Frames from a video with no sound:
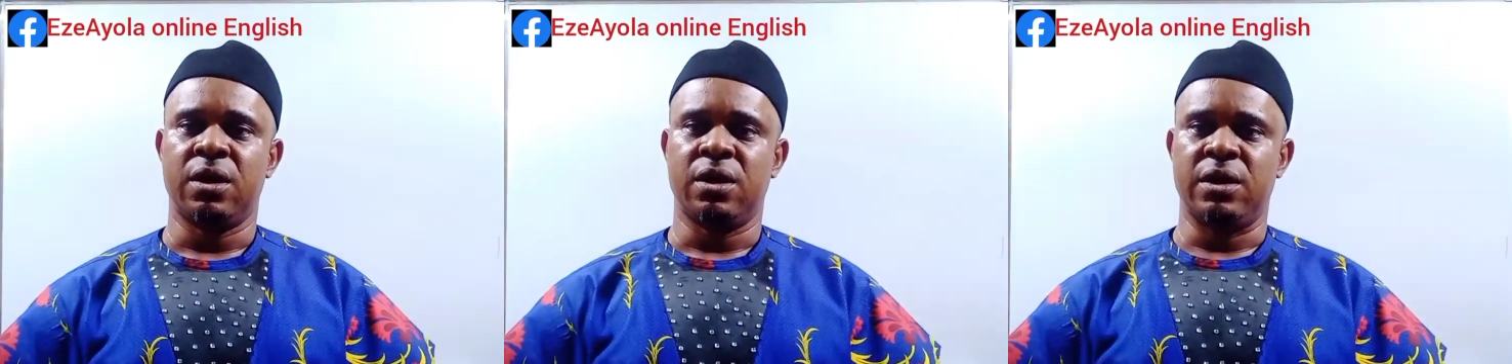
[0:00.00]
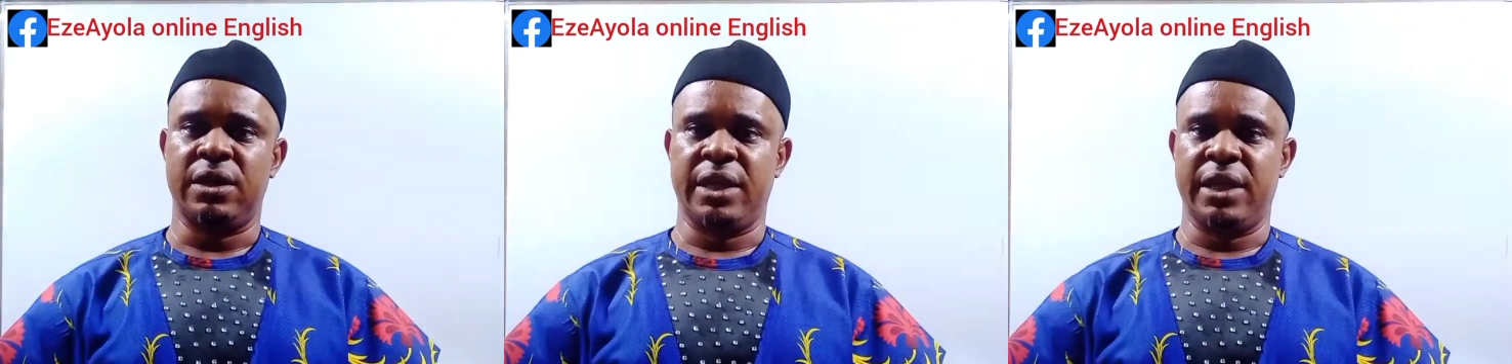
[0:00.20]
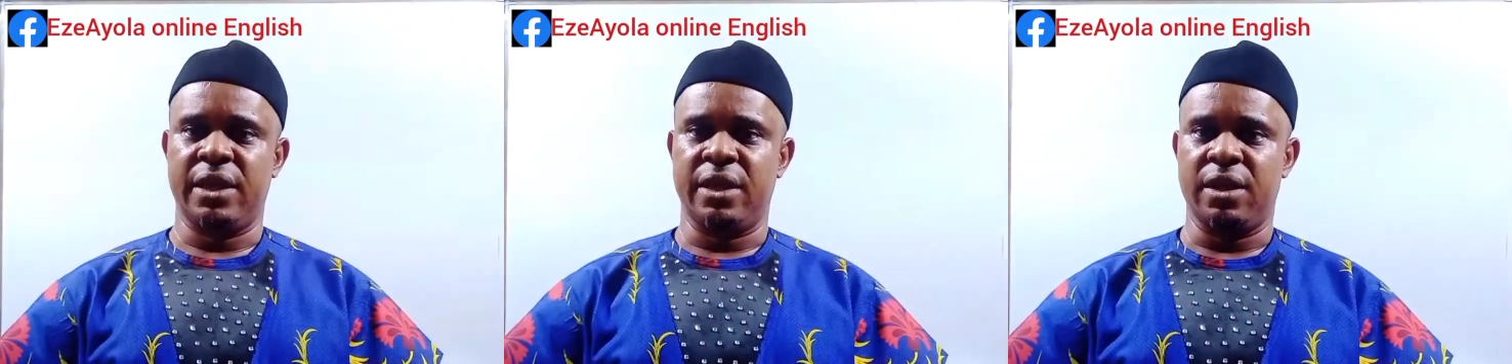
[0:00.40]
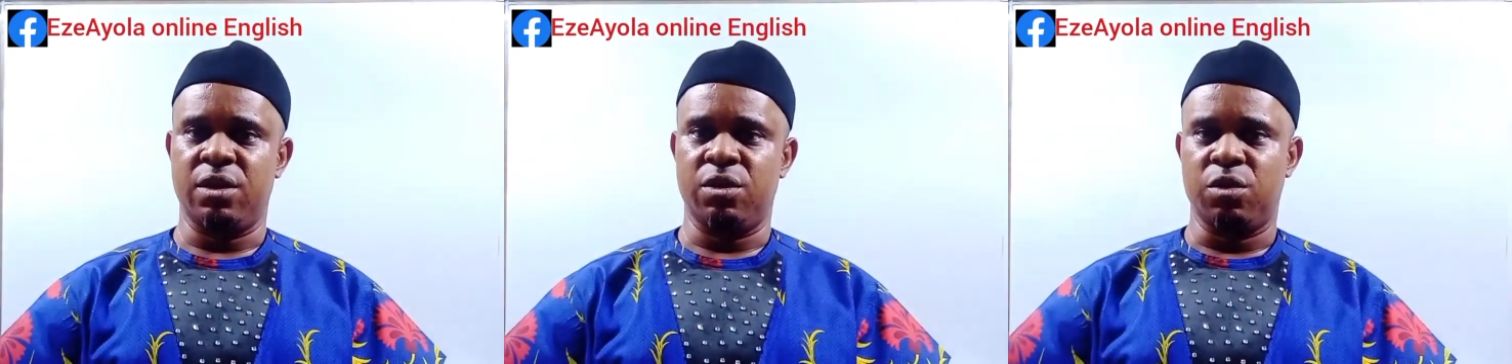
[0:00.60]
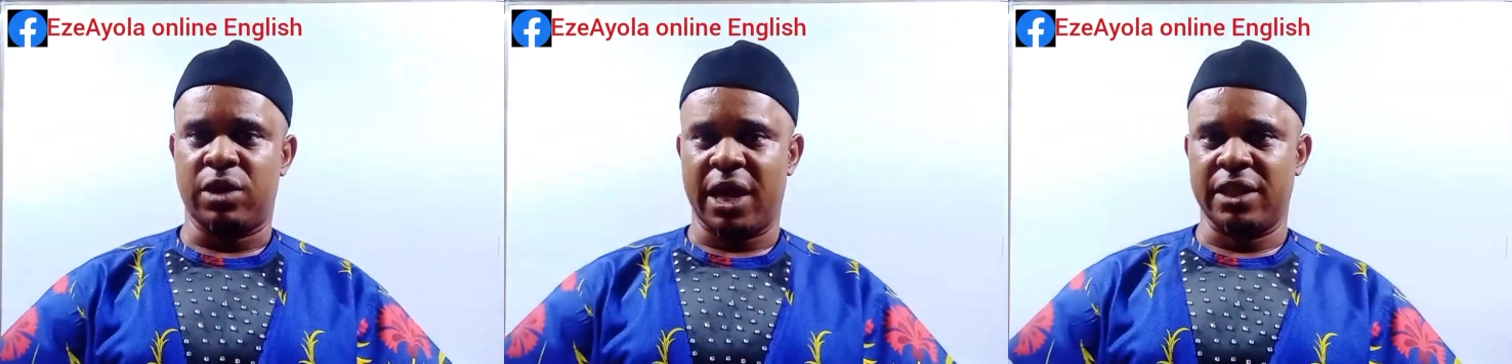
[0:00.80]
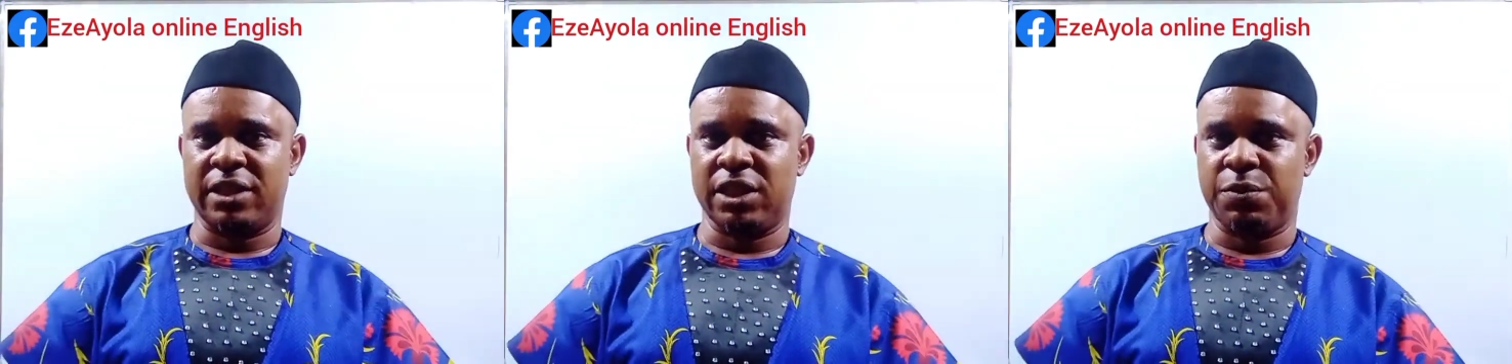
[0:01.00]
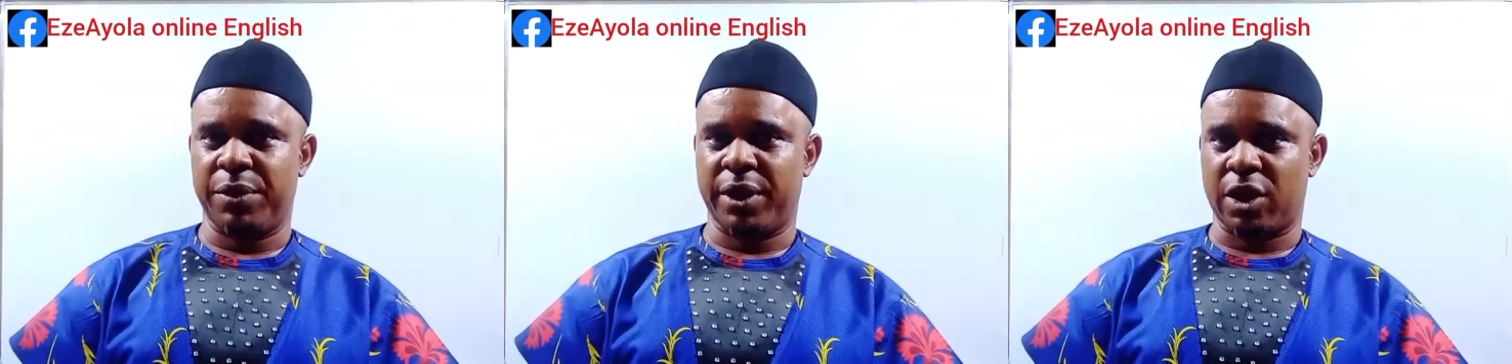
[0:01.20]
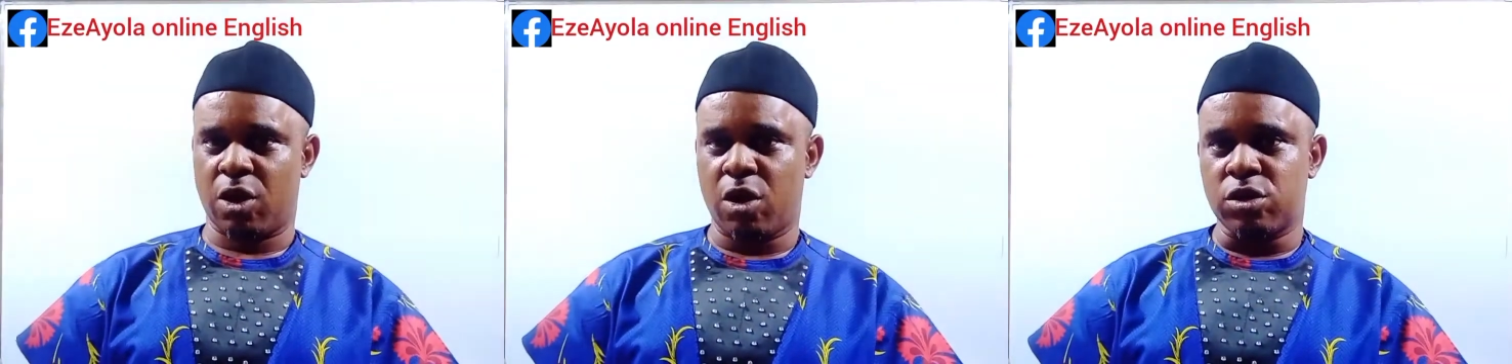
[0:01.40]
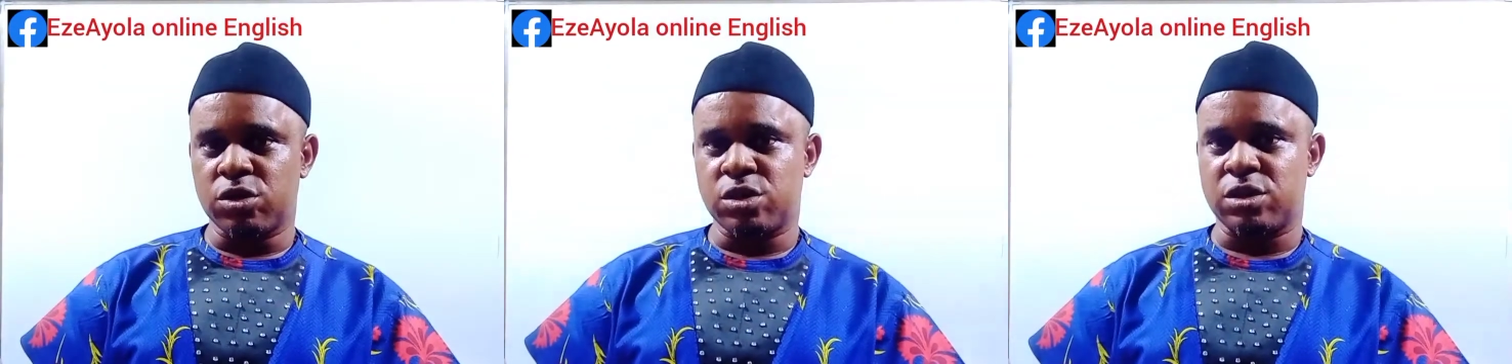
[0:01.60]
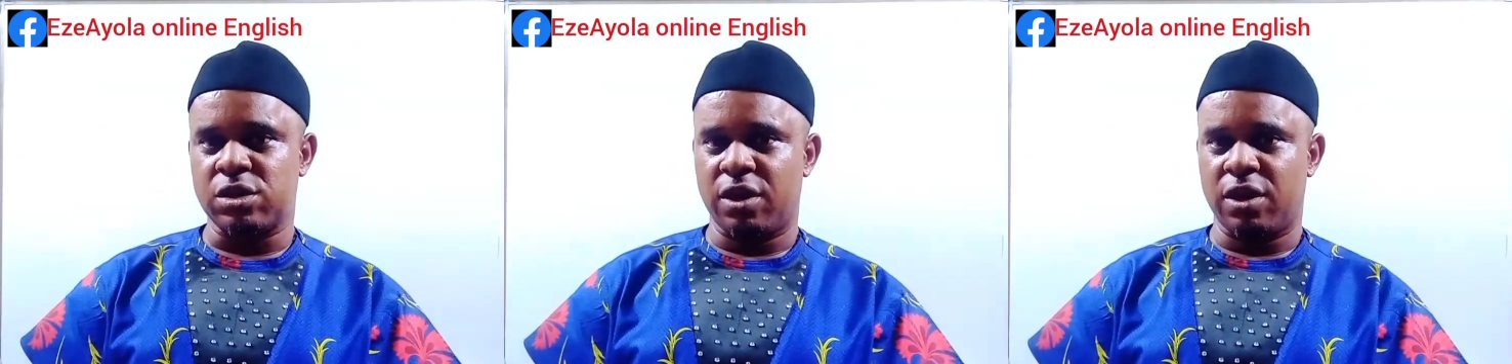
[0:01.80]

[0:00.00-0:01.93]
They look at it because